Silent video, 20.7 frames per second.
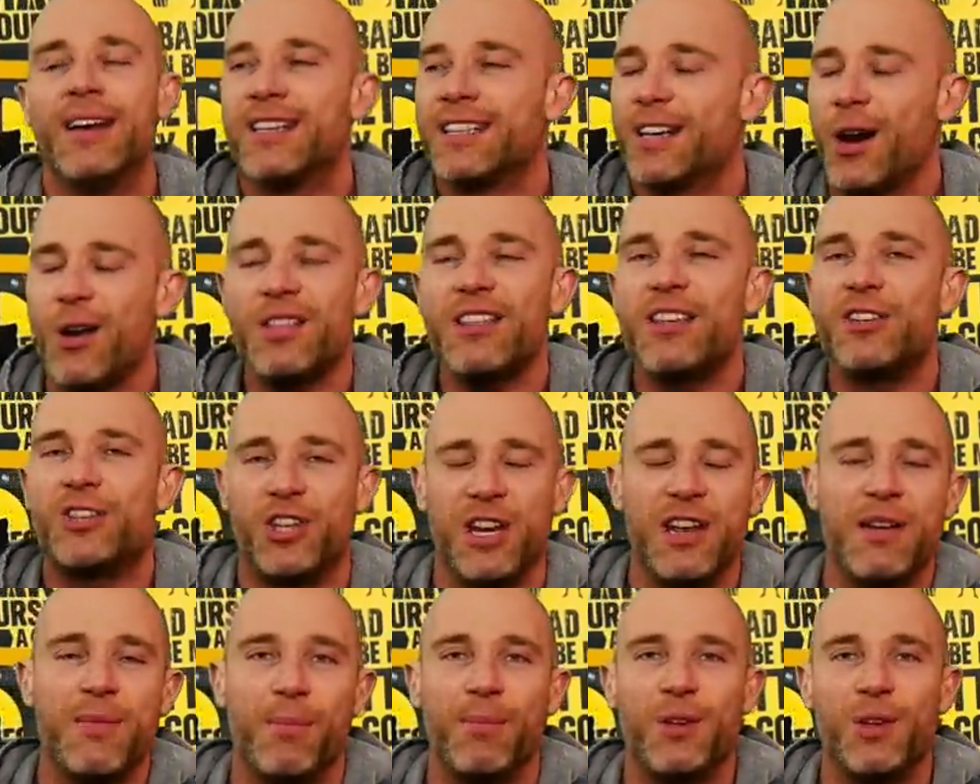Go to the
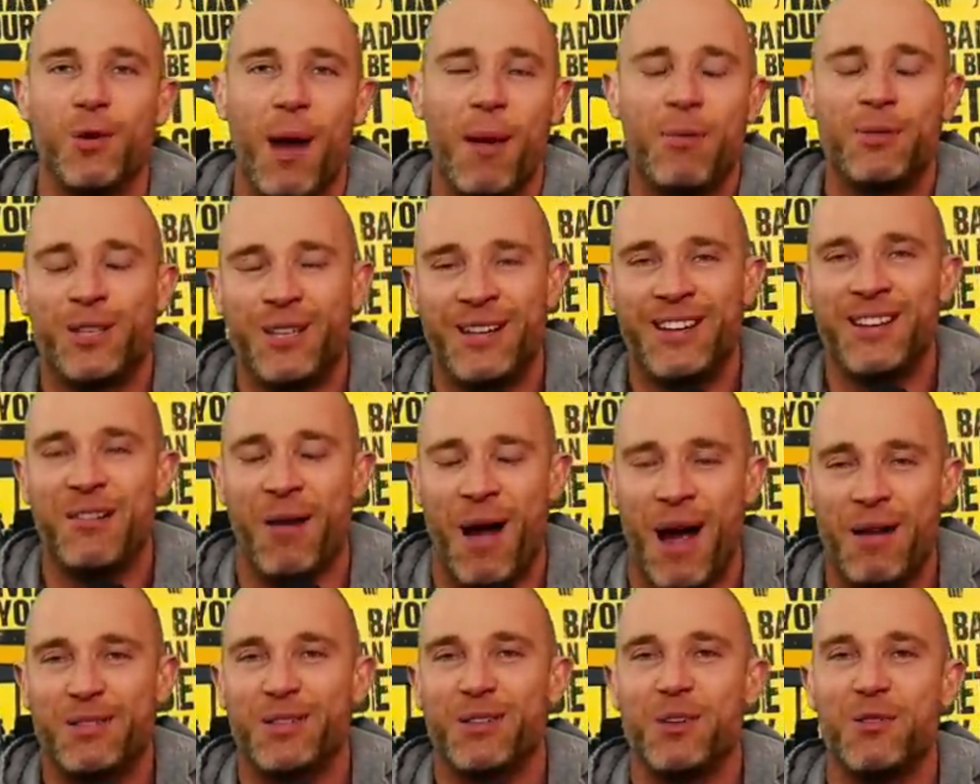gym, you absolute, you
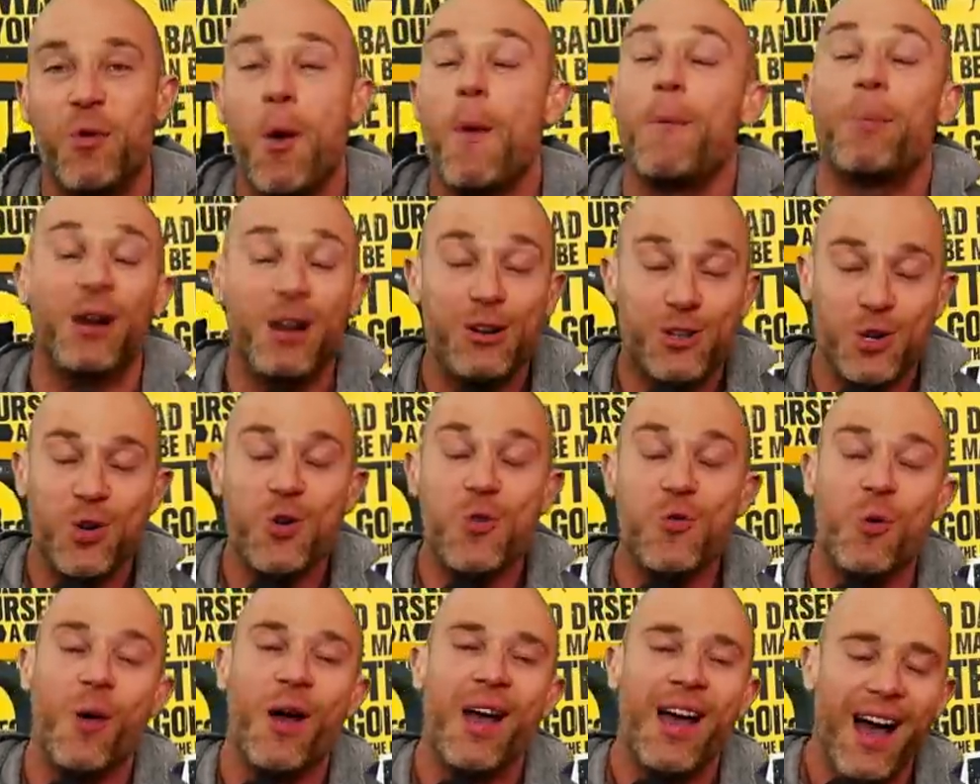absolute moron. But I do.